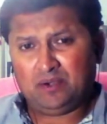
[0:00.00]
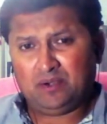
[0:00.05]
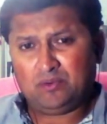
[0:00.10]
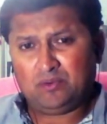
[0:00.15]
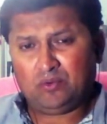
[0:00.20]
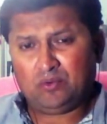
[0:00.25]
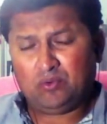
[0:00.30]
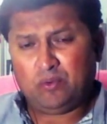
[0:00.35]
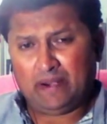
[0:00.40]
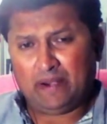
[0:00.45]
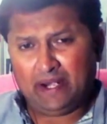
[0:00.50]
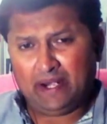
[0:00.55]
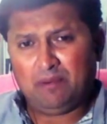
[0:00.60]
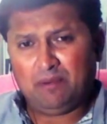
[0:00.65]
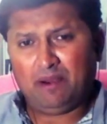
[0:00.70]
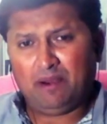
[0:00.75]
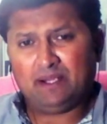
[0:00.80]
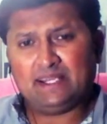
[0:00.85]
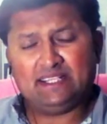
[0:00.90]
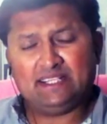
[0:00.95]

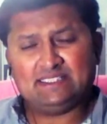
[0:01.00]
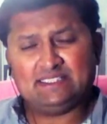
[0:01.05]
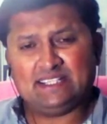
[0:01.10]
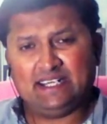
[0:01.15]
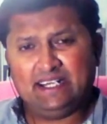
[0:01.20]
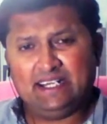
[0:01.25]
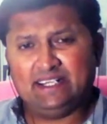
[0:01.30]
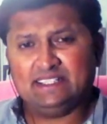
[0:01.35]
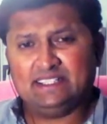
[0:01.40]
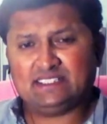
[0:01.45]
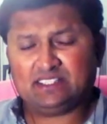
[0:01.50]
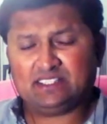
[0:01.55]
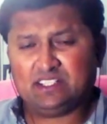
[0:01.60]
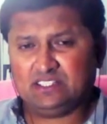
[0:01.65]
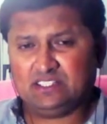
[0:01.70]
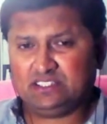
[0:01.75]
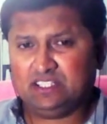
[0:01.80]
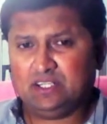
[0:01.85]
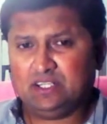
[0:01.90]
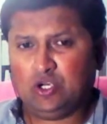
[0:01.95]
whenever there is any
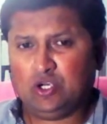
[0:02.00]
discussion